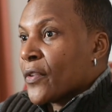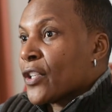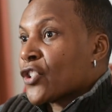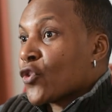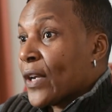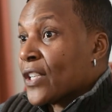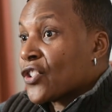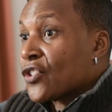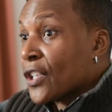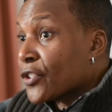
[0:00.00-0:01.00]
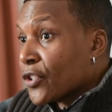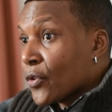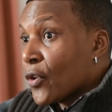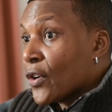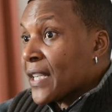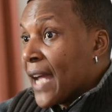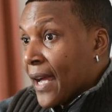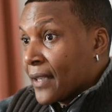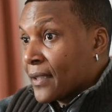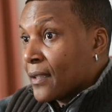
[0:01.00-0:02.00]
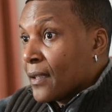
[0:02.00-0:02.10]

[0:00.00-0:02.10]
they're transgender or not,